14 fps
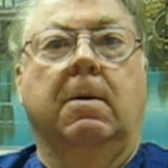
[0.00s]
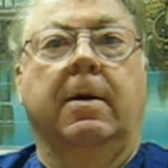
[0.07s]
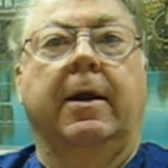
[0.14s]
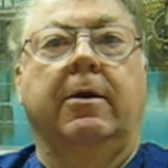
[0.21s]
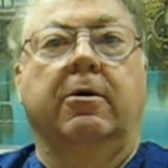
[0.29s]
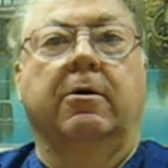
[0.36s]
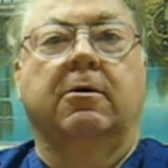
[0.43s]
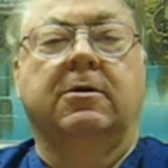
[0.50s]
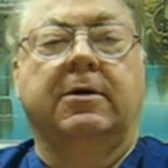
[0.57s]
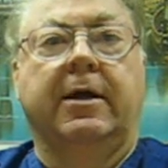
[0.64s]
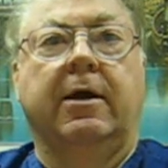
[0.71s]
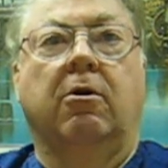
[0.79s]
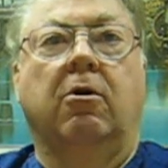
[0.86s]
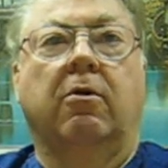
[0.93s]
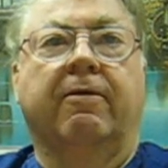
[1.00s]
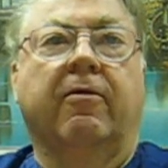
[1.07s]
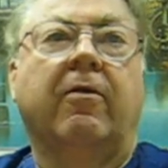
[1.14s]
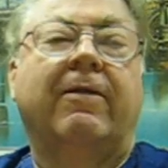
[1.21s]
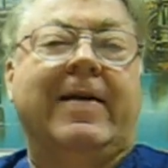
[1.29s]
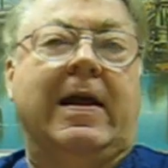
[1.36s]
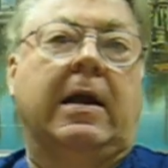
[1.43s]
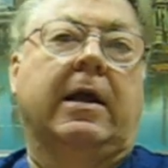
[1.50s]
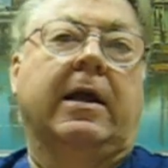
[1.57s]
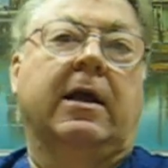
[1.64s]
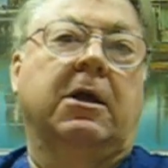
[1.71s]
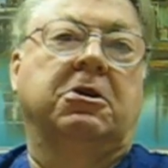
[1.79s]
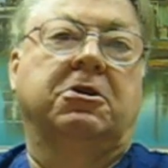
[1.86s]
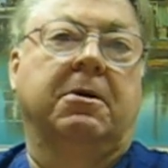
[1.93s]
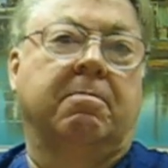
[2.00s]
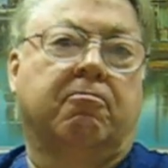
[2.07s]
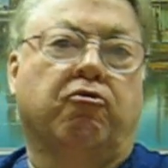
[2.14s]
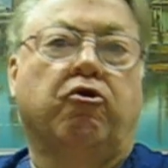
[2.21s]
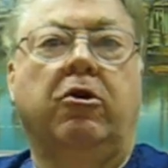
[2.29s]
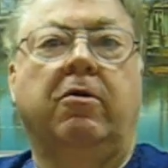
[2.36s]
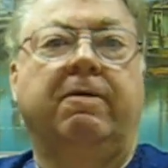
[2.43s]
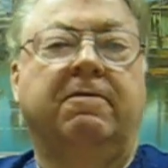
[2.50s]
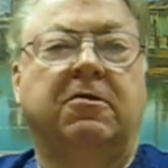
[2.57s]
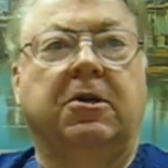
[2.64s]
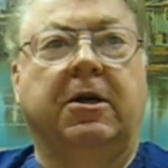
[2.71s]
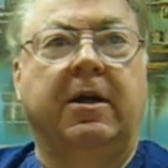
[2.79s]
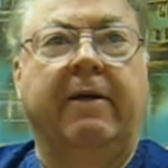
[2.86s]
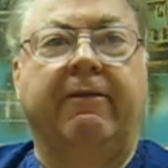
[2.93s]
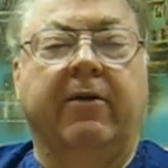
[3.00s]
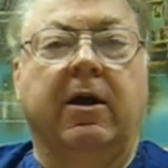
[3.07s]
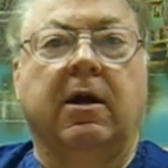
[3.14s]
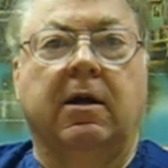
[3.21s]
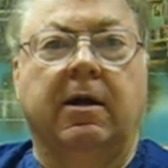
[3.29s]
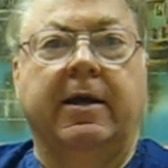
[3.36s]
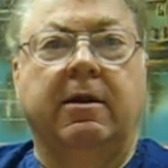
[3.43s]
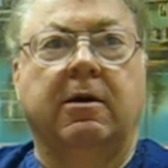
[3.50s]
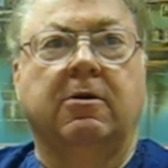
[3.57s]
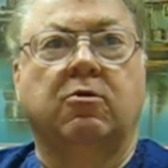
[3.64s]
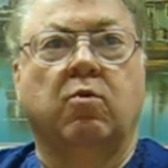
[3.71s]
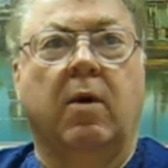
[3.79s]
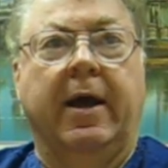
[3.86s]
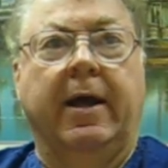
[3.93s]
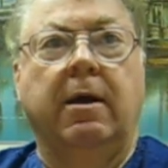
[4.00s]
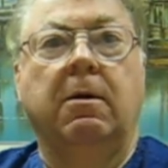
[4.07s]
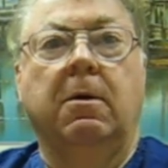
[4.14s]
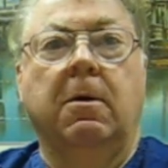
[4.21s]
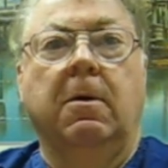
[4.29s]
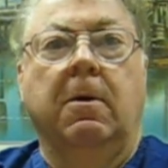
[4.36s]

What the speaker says: And your skill for feeling is improved significantly this way.